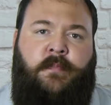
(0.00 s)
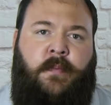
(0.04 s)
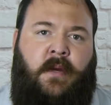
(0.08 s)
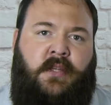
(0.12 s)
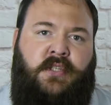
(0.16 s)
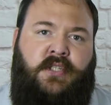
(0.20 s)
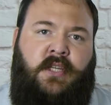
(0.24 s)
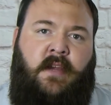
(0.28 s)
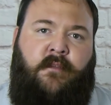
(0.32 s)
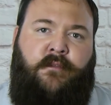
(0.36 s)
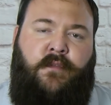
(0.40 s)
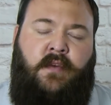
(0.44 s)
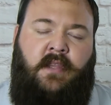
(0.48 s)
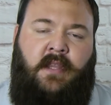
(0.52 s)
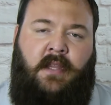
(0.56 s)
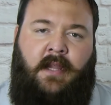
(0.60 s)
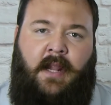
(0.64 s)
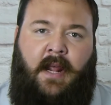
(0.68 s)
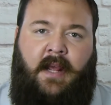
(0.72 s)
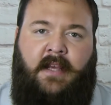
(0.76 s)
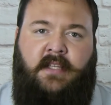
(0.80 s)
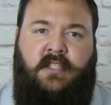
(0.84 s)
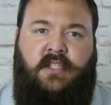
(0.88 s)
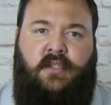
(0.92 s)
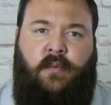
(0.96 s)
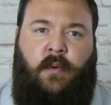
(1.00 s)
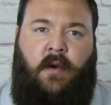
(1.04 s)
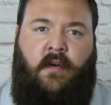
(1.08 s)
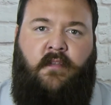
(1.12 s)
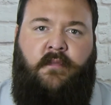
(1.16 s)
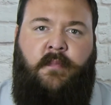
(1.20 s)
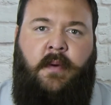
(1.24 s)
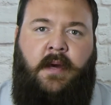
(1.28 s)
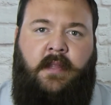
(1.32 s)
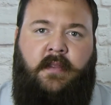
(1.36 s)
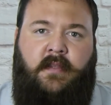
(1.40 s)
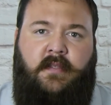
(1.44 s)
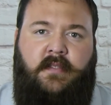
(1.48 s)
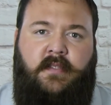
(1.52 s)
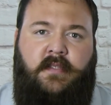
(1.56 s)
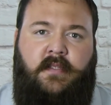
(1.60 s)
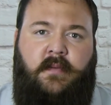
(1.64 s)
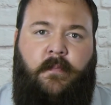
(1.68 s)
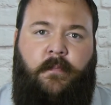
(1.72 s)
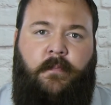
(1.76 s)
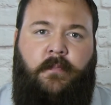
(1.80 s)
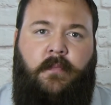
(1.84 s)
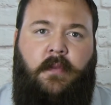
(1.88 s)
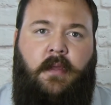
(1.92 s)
budget for the next 12 months.